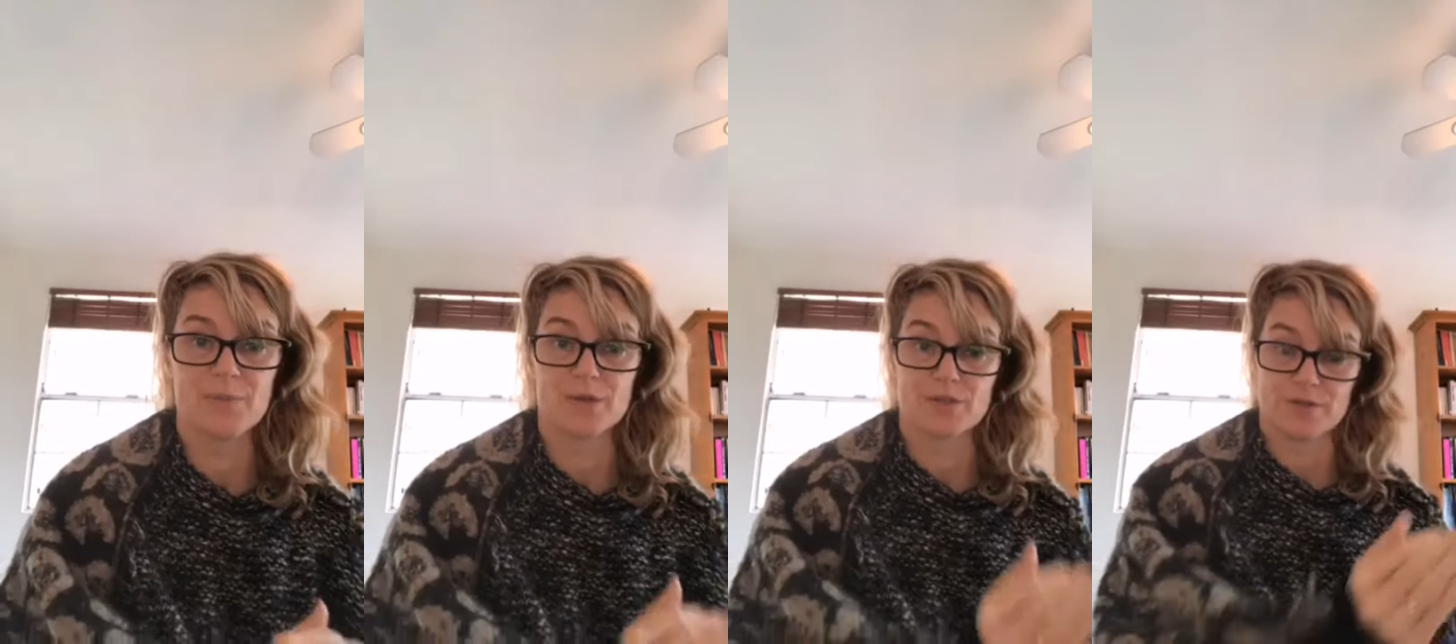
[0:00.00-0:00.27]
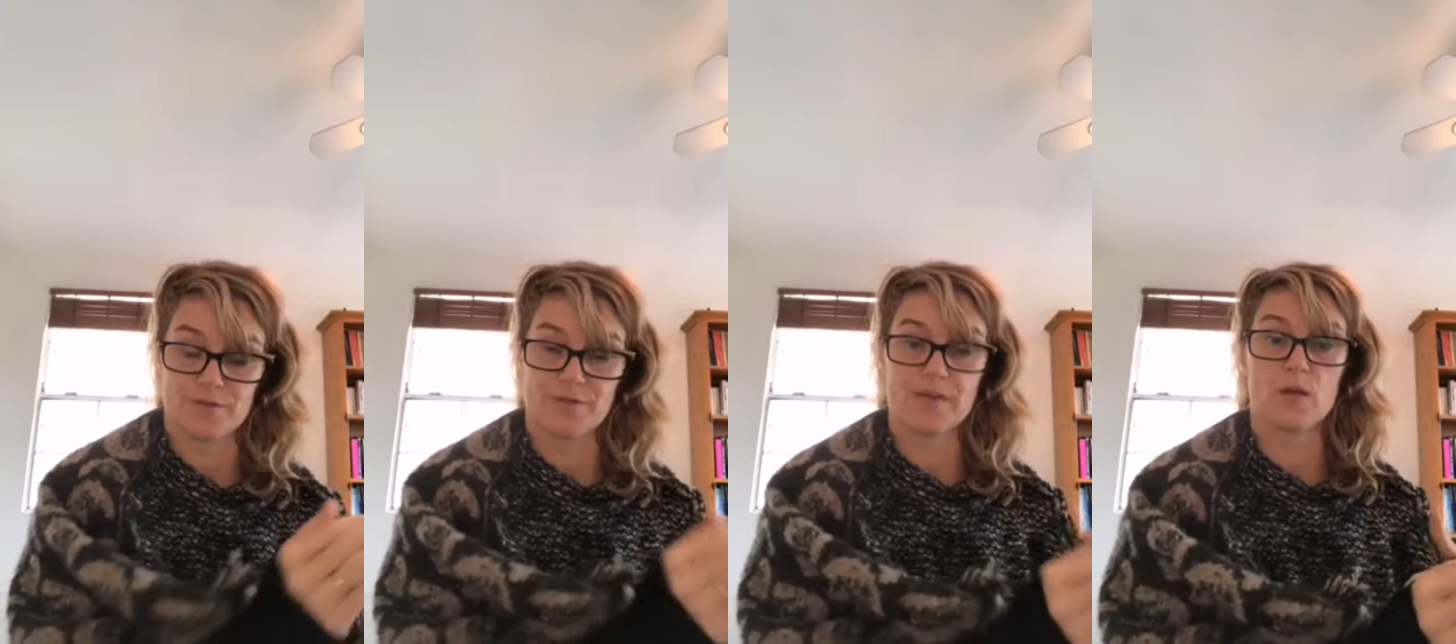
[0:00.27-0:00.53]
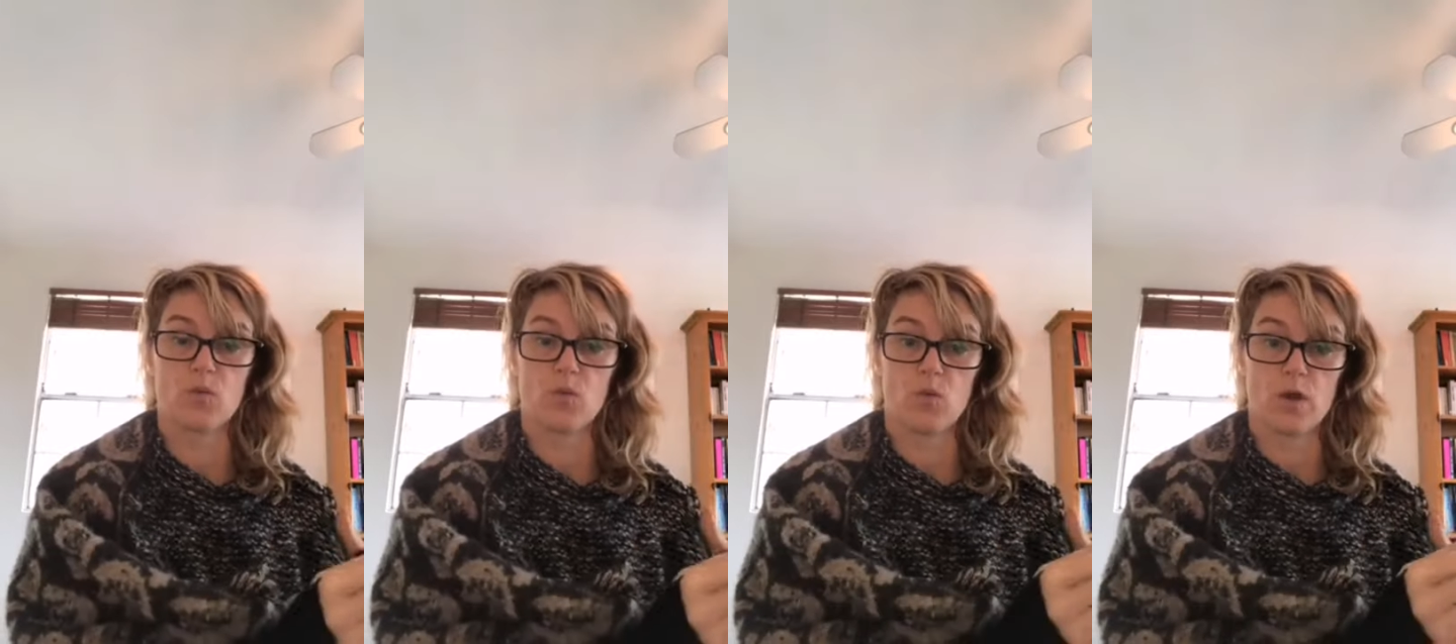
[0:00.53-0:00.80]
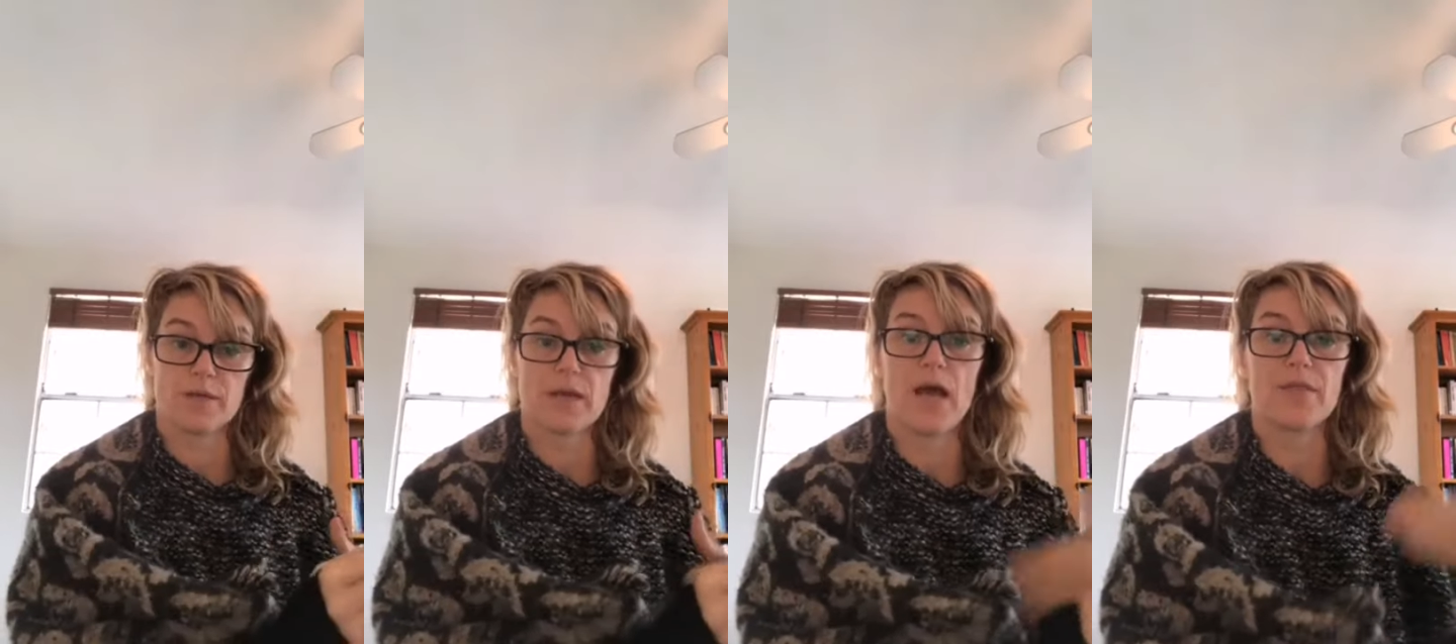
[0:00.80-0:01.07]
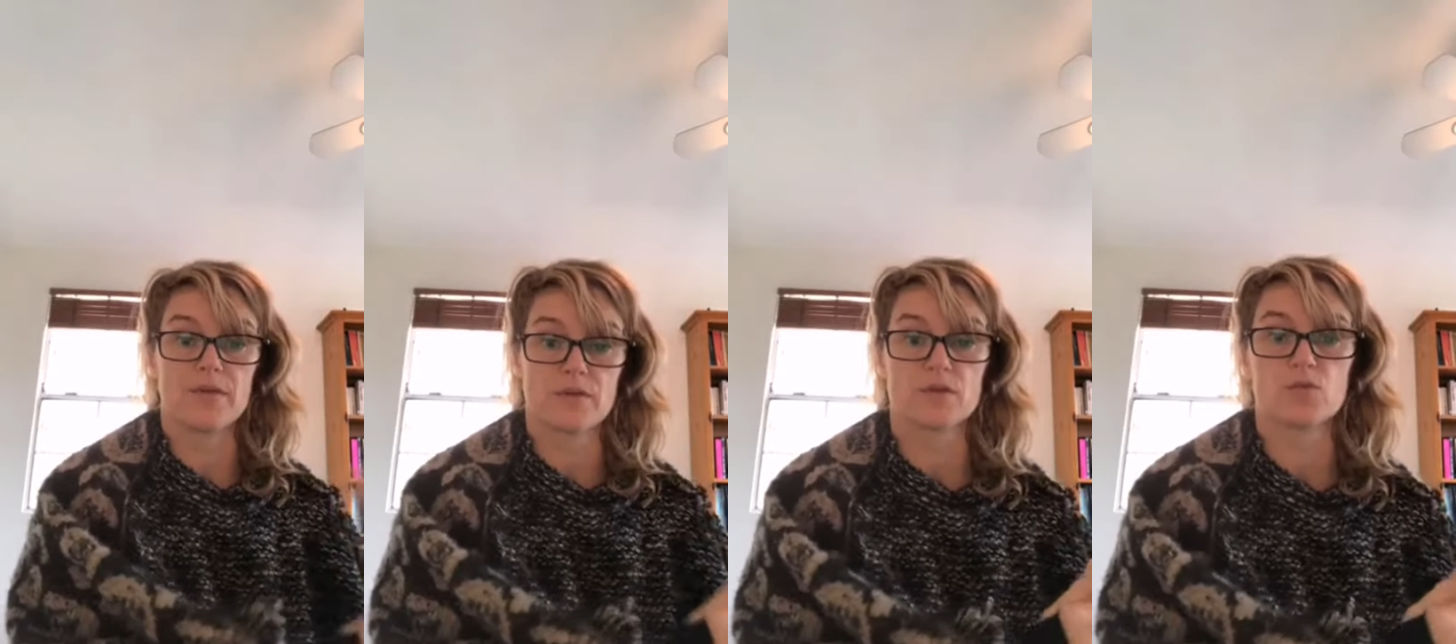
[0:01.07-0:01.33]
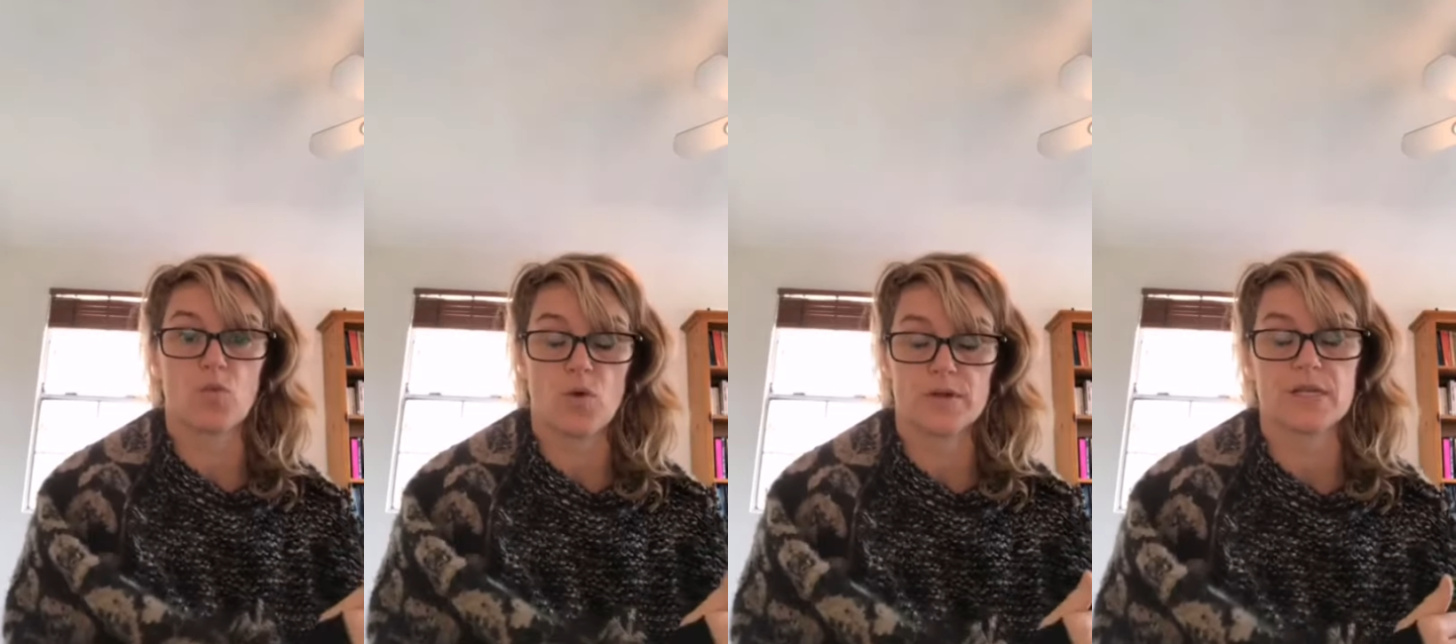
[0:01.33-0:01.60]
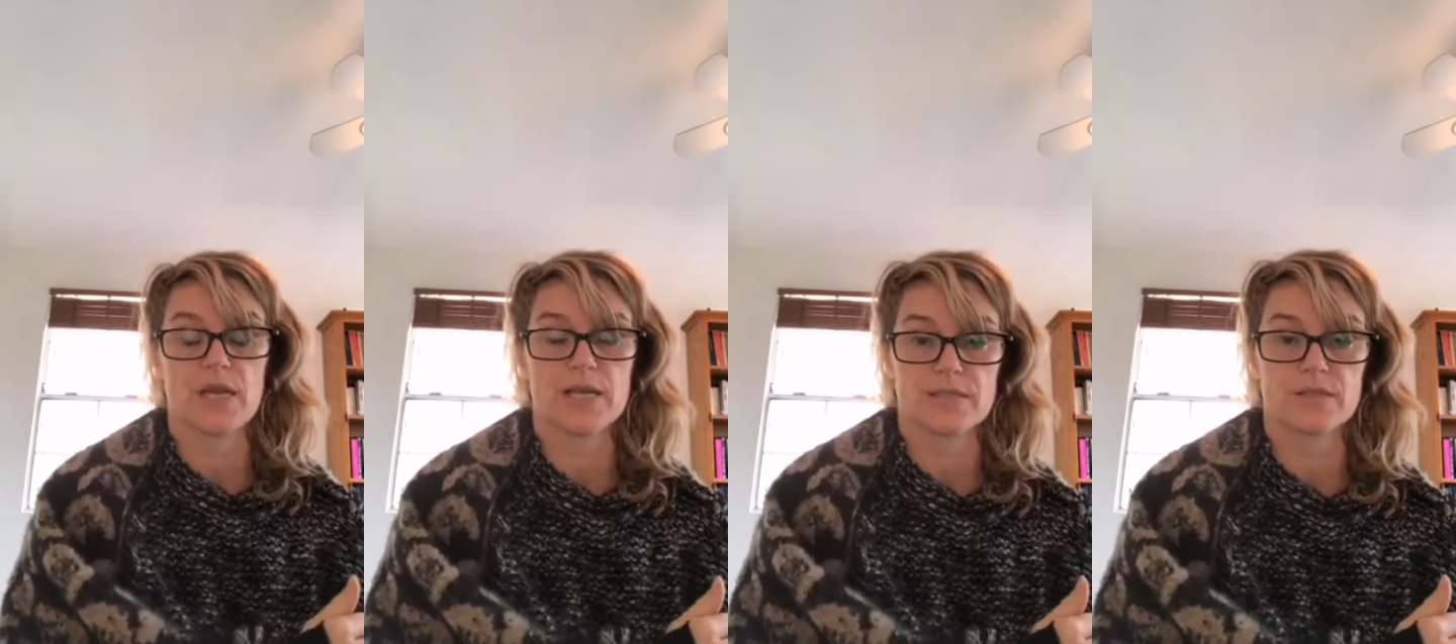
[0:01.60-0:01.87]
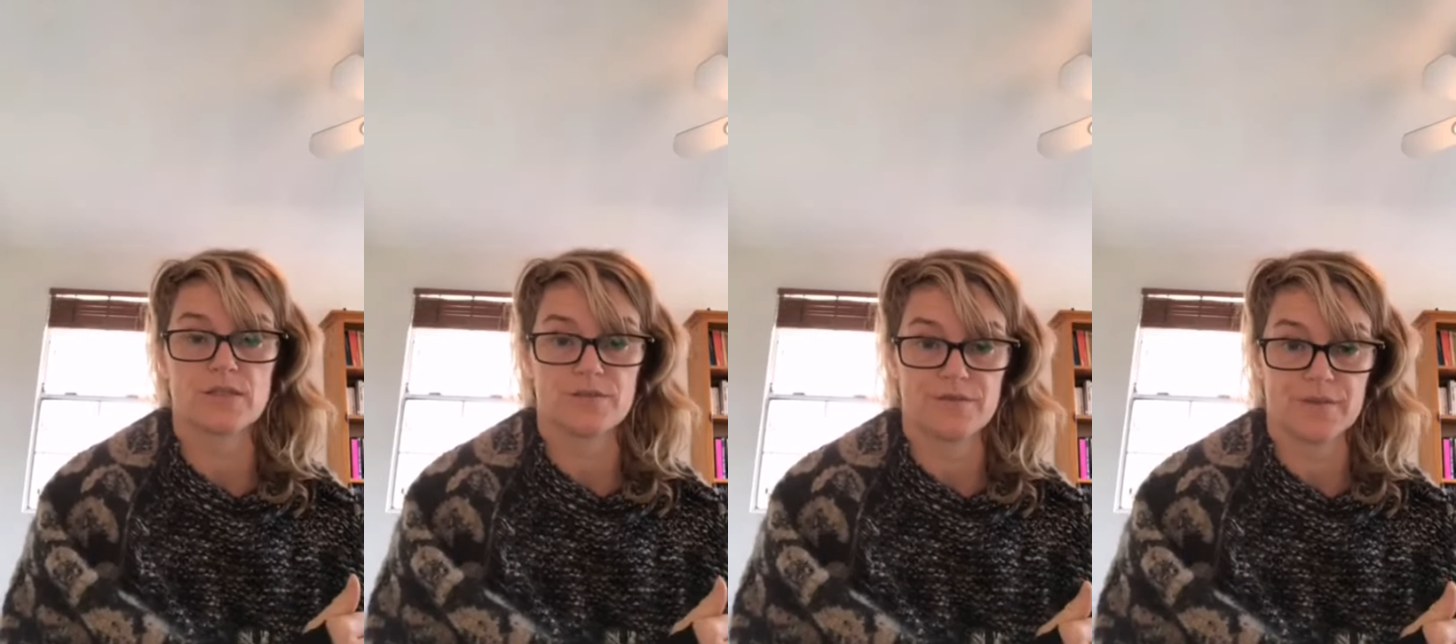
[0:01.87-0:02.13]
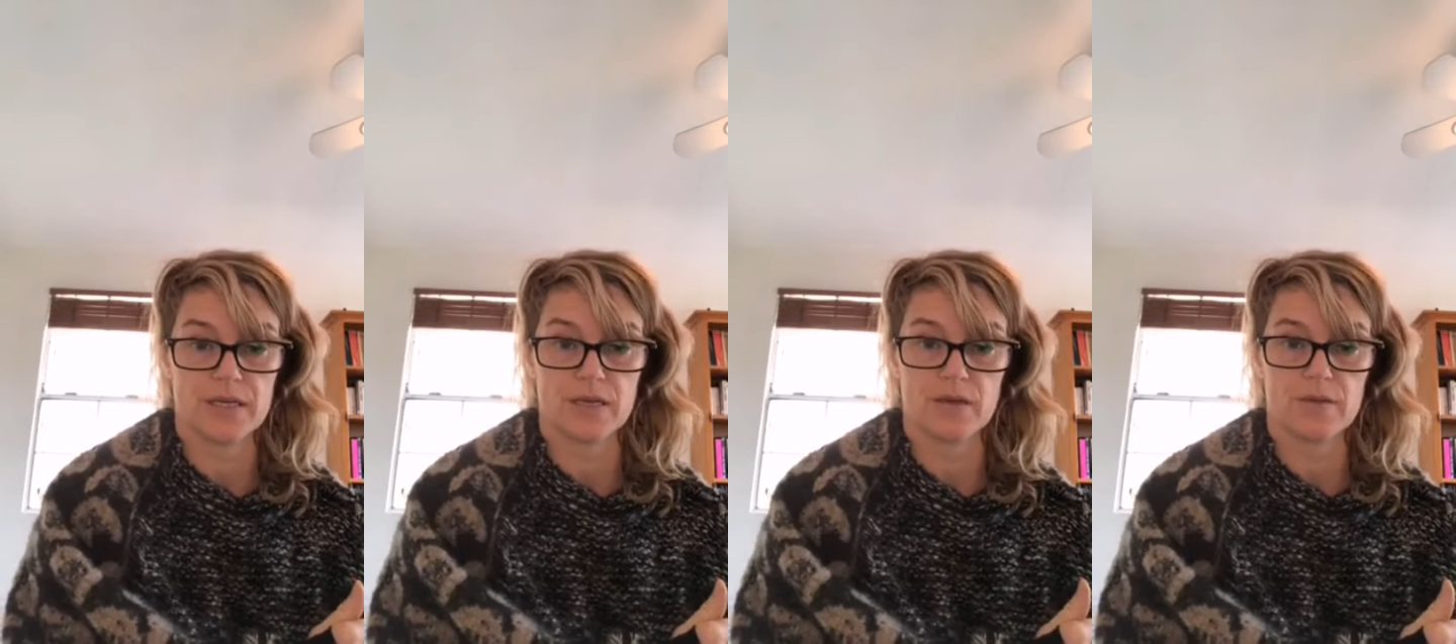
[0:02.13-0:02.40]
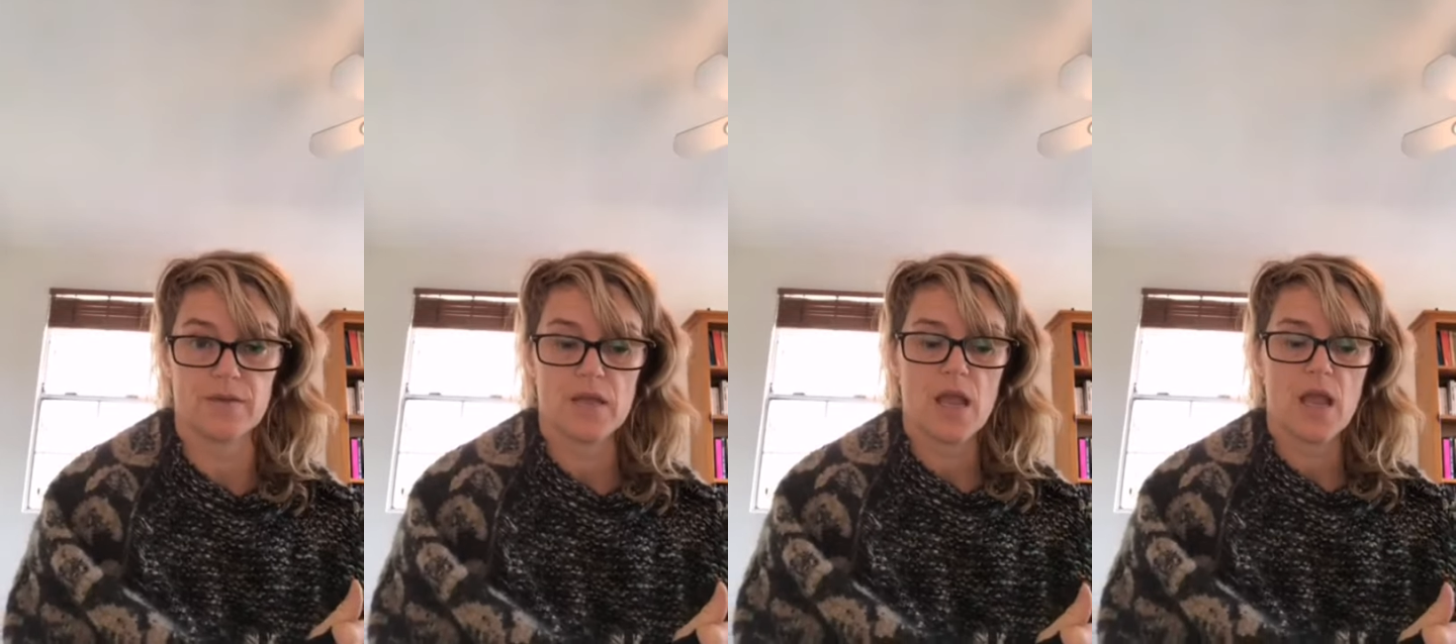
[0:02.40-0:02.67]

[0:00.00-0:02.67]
but to feel what others want us to feel.